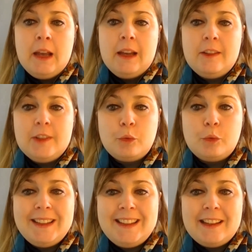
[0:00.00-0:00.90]
is
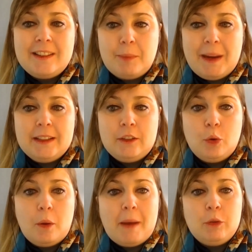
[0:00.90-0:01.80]
already expected
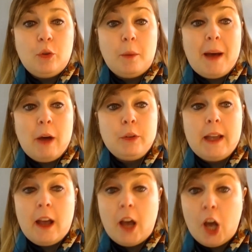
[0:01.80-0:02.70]
to amount to about
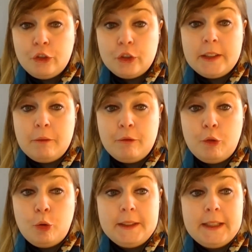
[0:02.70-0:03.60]

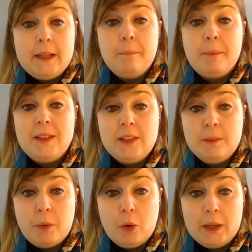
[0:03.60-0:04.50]
140
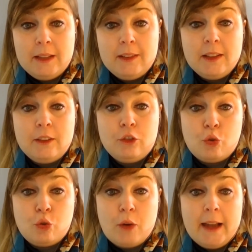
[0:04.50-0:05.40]
basis points
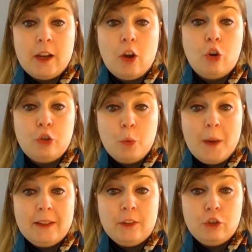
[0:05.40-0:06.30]
drag on
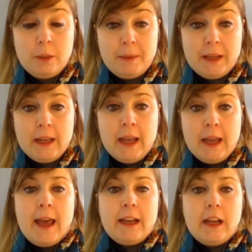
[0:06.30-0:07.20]
US GDP
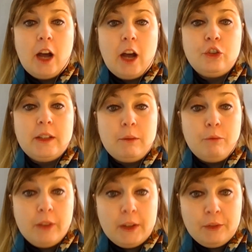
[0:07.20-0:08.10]
and
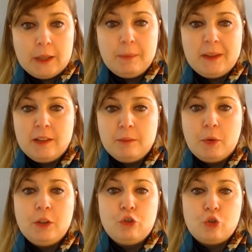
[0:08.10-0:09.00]
150 basis
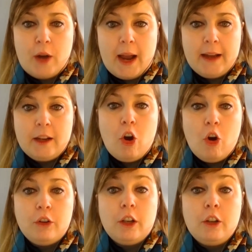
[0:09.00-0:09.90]
point drag
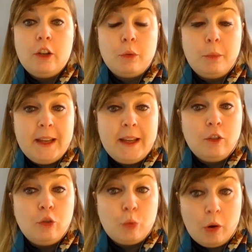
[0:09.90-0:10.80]
on
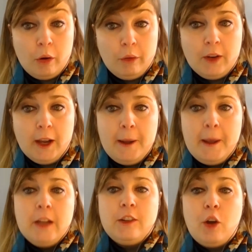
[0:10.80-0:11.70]
European growth.
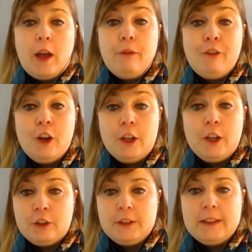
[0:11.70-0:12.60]
So a
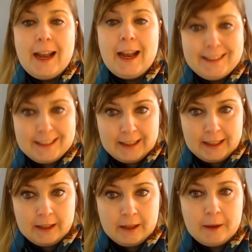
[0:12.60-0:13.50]
further
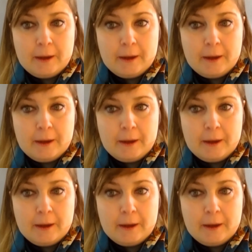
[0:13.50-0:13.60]
tightening